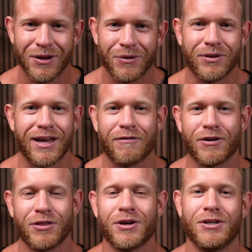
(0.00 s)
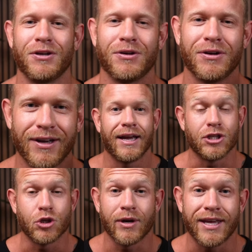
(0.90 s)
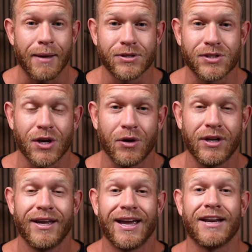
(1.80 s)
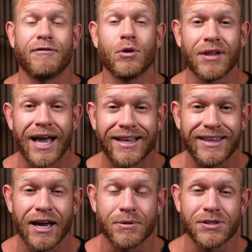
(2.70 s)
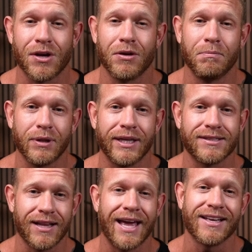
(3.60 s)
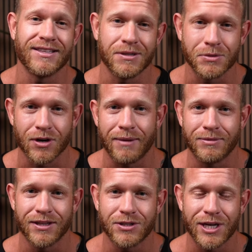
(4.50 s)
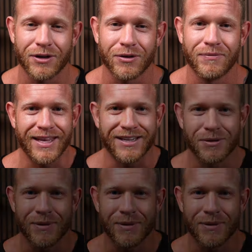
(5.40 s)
without further ado, enjoy the episode. And and if you like the episode, please like and subscribe to the channel. Thanks so